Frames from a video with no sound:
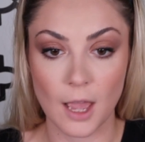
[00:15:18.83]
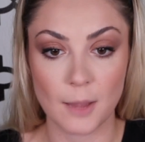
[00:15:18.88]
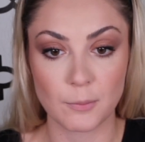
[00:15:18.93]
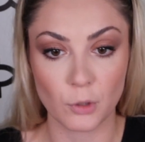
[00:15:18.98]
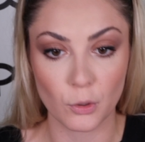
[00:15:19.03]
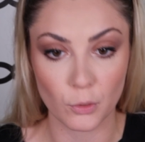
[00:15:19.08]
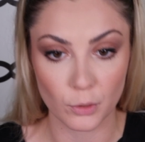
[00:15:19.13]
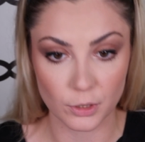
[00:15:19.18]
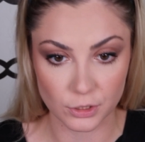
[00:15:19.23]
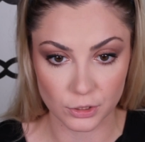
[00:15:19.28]
I'm
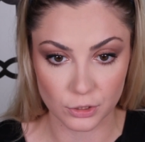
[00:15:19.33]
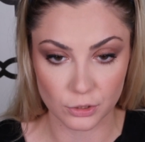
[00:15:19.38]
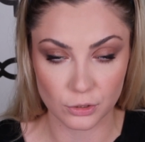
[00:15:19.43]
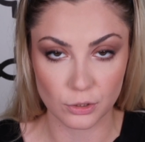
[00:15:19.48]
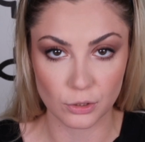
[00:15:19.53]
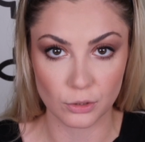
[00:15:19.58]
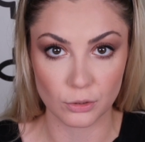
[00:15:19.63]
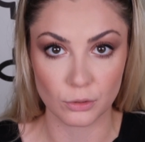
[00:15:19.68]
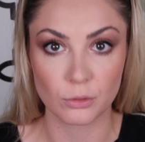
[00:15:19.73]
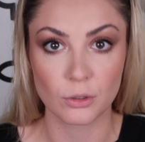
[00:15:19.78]
going to
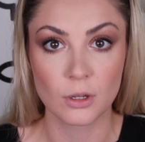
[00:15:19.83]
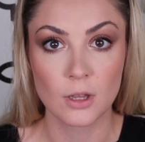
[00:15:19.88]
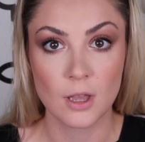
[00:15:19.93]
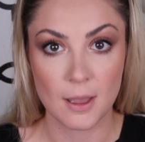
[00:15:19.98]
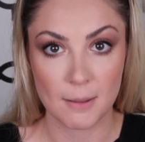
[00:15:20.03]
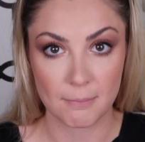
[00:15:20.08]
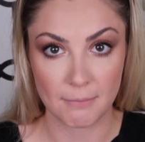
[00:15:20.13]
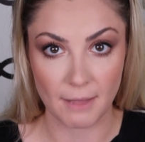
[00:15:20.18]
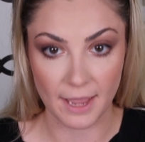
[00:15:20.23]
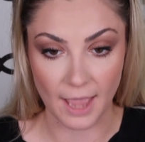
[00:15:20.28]
do
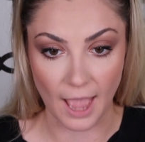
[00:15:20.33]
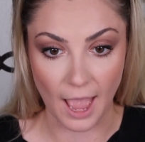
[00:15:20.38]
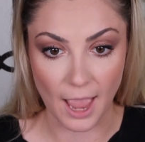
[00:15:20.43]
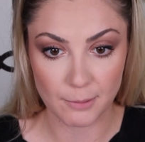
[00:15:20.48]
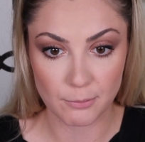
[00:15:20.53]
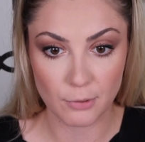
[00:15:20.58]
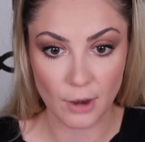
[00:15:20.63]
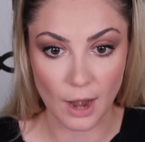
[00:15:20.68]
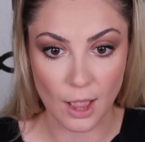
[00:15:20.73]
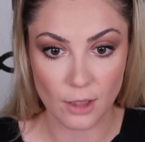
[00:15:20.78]
my
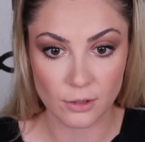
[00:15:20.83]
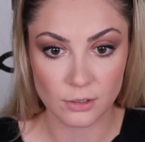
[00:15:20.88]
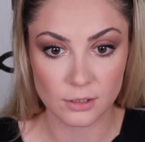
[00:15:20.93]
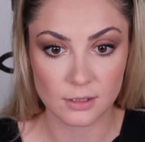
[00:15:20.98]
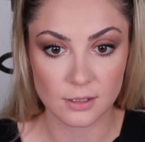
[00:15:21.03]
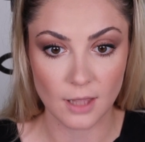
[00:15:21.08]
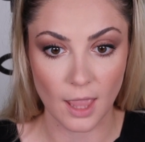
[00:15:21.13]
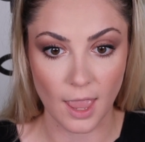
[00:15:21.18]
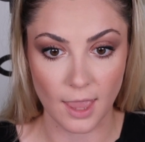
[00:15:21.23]
eyebrows